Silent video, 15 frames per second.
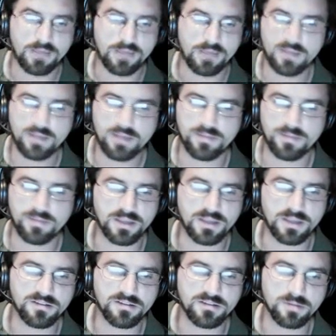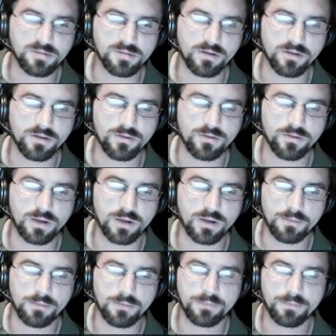I mess up the easiest part of the whole
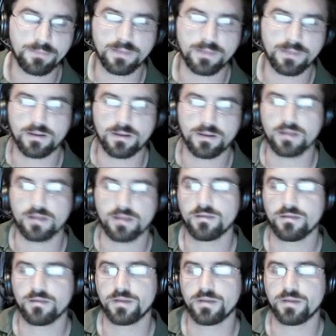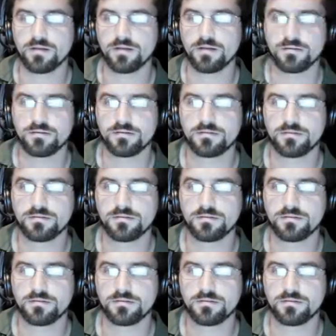problem. Okay, there we go.